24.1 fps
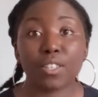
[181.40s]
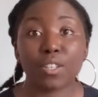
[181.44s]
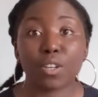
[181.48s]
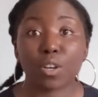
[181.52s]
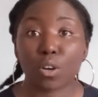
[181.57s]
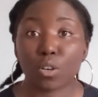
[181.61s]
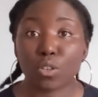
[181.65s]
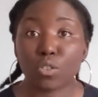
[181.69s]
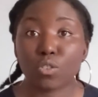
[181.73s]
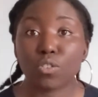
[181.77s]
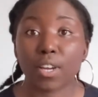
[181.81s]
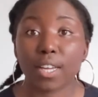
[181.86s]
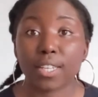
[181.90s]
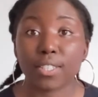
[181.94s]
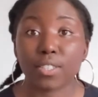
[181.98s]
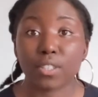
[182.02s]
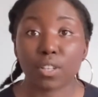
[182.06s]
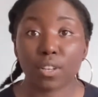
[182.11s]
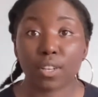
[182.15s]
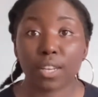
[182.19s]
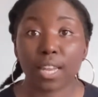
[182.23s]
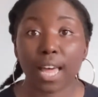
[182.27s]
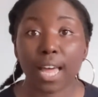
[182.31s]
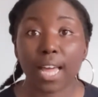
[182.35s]
the contract
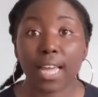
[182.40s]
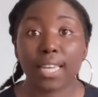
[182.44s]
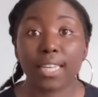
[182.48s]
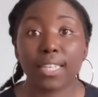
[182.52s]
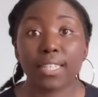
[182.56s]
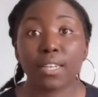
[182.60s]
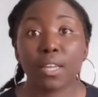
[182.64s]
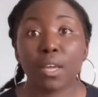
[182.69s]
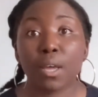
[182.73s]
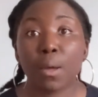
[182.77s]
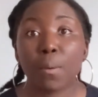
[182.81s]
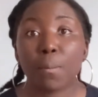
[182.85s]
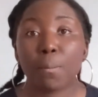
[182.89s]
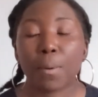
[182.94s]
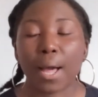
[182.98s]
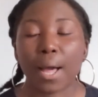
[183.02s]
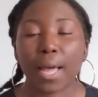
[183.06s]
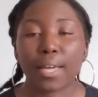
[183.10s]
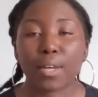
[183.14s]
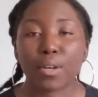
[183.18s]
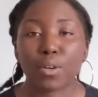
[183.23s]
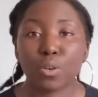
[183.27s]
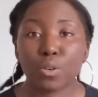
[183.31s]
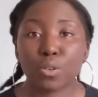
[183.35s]
online, but
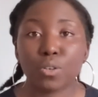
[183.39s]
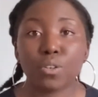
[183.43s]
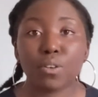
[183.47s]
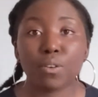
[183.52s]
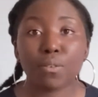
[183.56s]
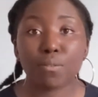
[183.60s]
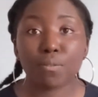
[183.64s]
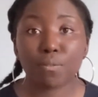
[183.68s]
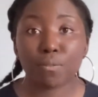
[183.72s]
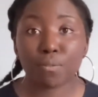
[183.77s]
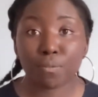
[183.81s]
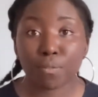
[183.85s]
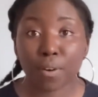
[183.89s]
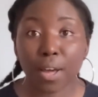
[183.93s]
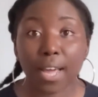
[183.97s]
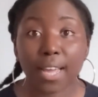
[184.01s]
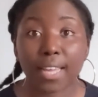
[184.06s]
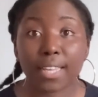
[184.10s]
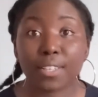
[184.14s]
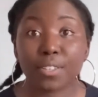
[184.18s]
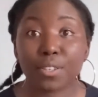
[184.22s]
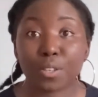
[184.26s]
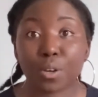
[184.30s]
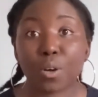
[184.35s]
I couldn't
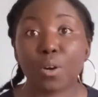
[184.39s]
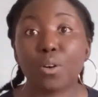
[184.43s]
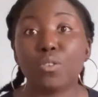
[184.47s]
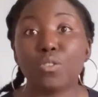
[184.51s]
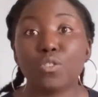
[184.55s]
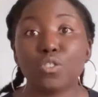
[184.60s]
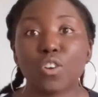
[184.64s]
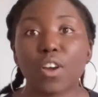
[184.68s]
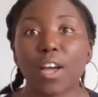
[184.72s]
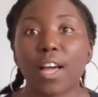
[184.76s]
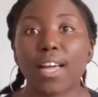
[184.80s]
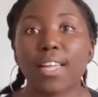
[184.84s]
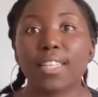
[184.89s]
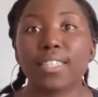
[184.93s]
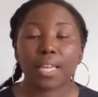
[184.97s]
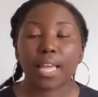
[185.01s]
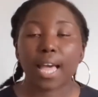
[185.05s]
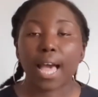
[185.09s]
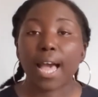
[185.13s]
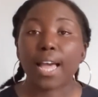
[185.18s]
find the contract.